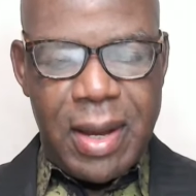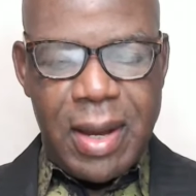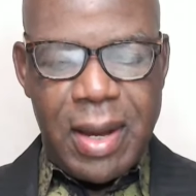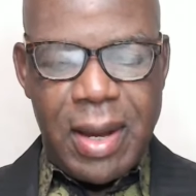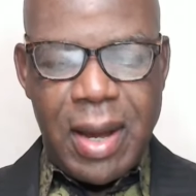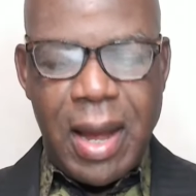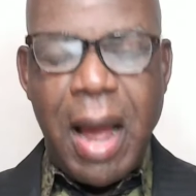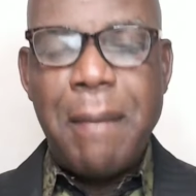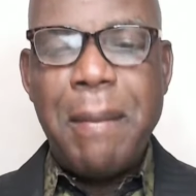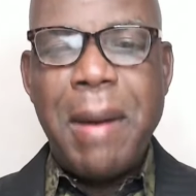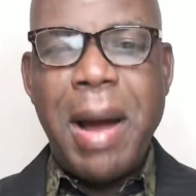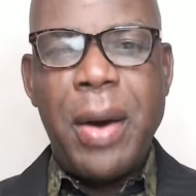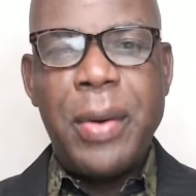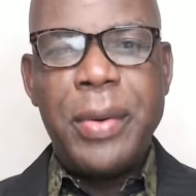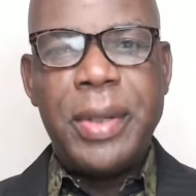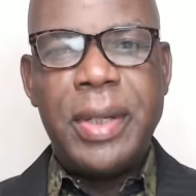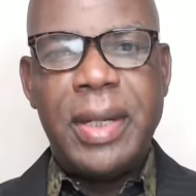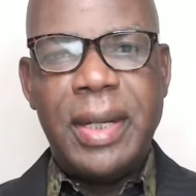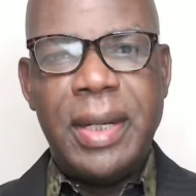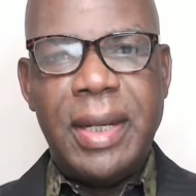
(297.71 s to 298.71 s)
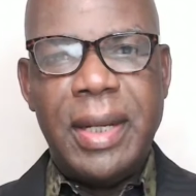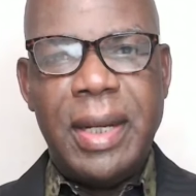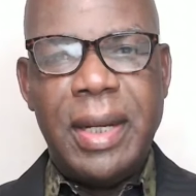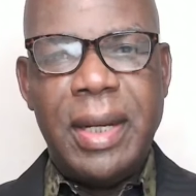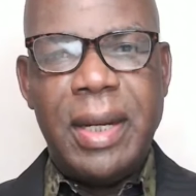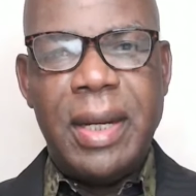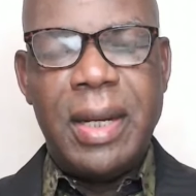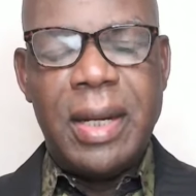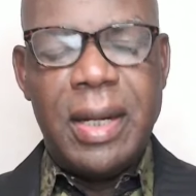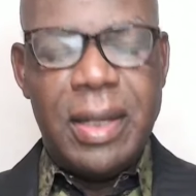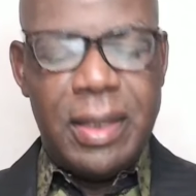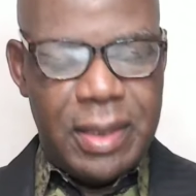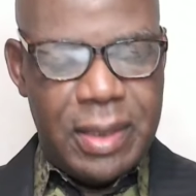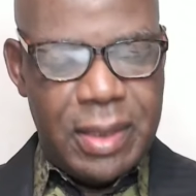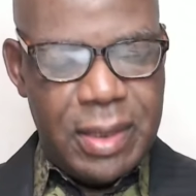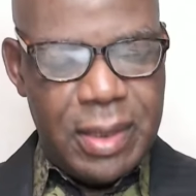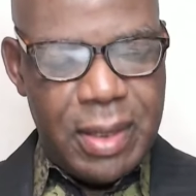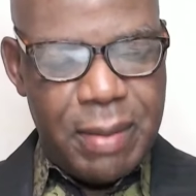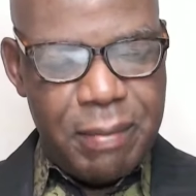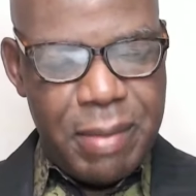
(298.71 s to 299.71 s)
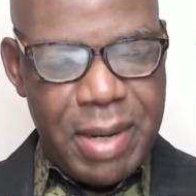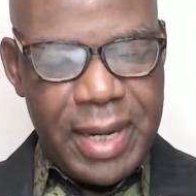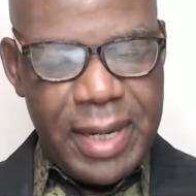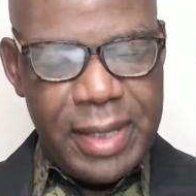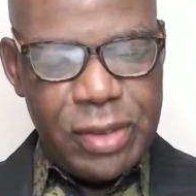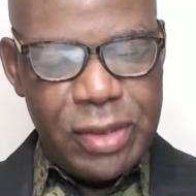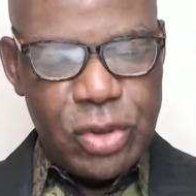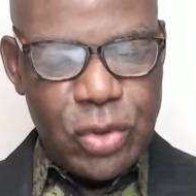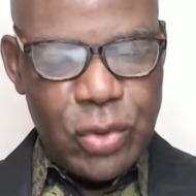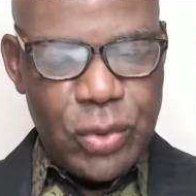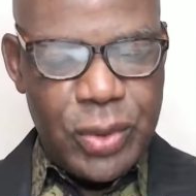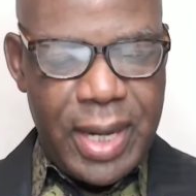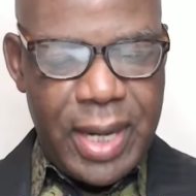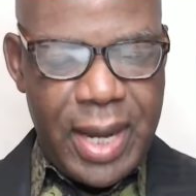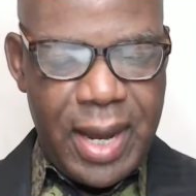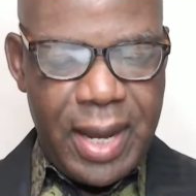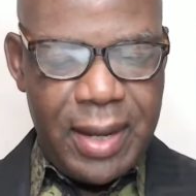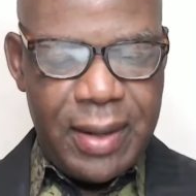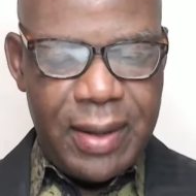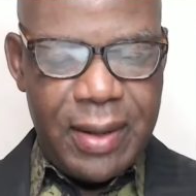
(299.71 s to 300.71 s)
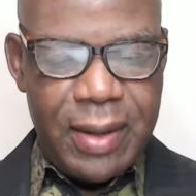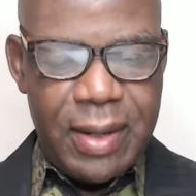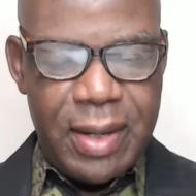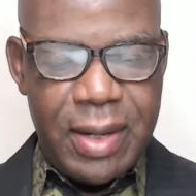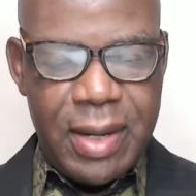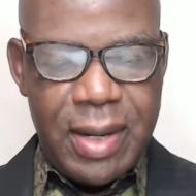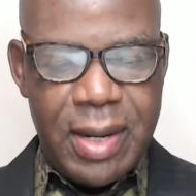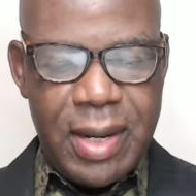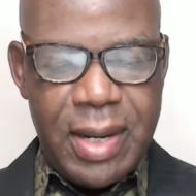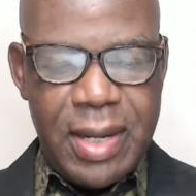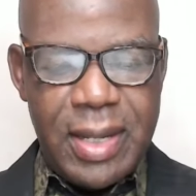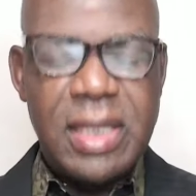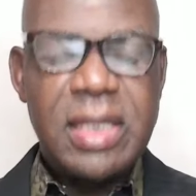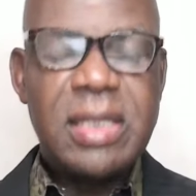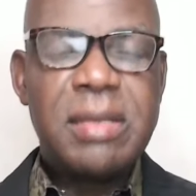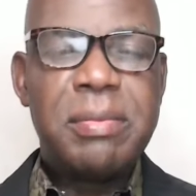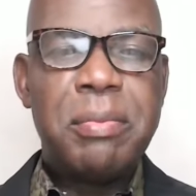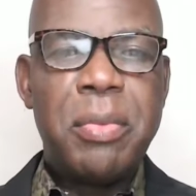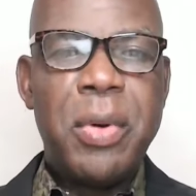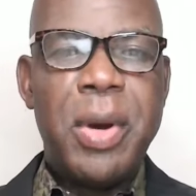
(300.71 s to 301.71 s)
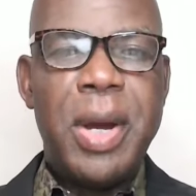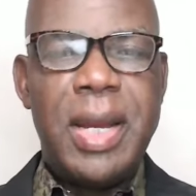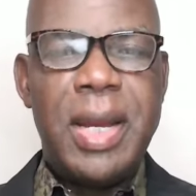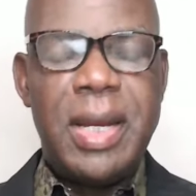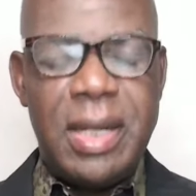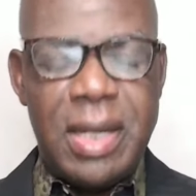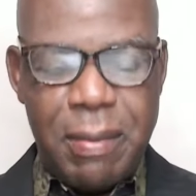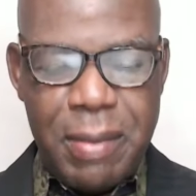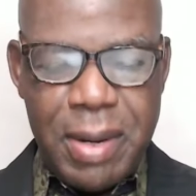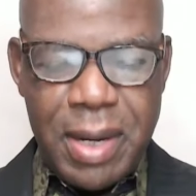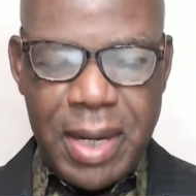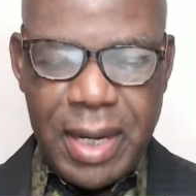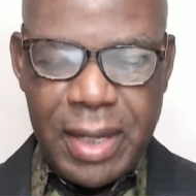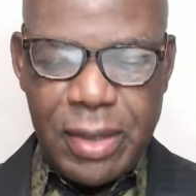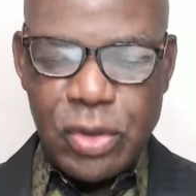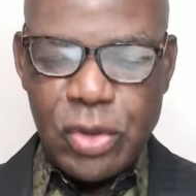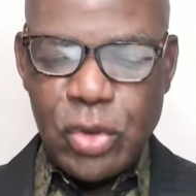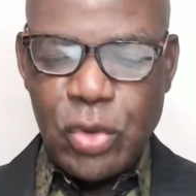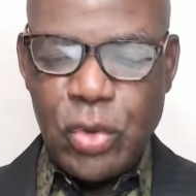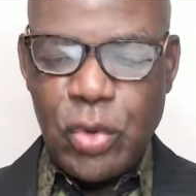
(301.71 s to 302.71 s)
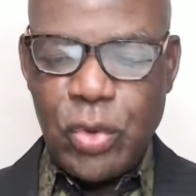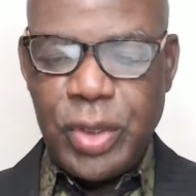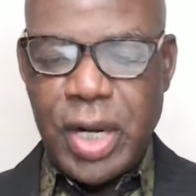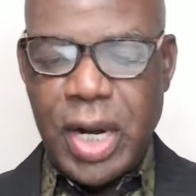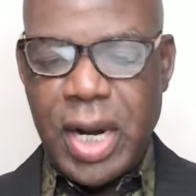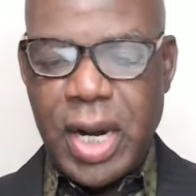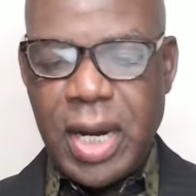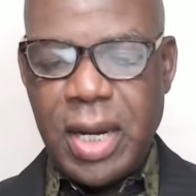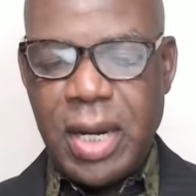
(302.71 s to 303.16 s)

About the baking soda, Spread the baking soda